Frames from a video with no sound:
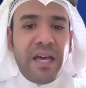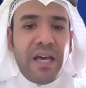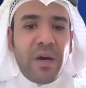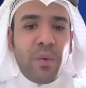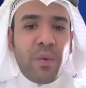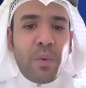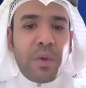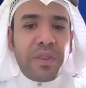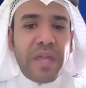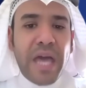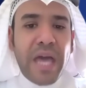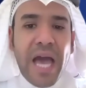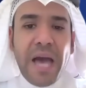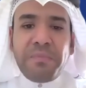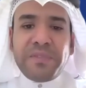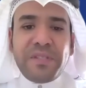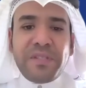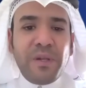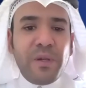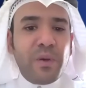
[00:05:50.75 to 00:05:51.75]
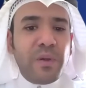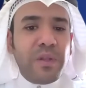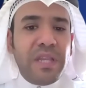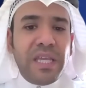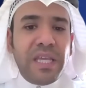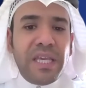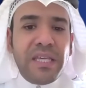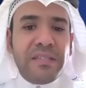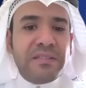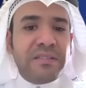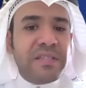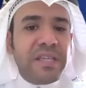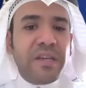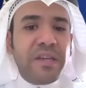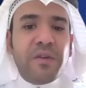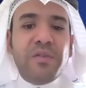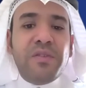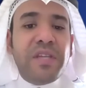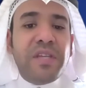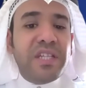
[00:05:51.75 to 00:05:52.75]
with absolutely
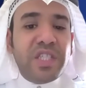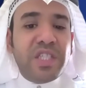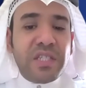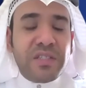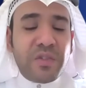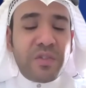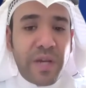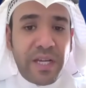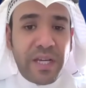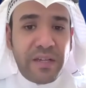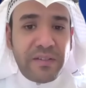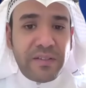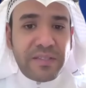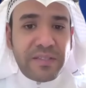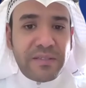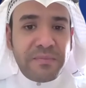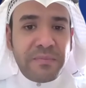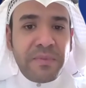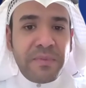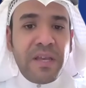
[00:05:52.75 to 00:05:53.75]
zero teacher trainers